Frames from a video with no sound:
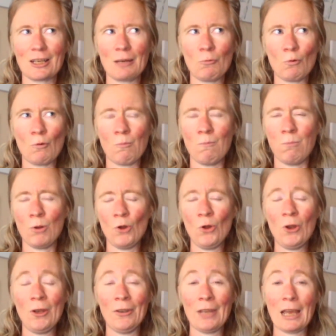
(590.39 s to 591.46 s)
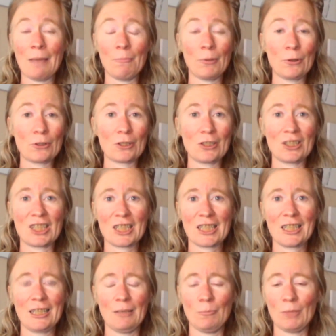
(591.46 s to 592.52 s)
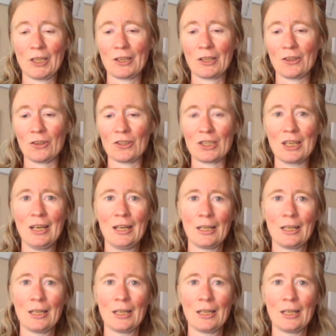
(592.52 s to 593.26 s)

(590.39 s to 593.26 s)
They will burn that person's skin because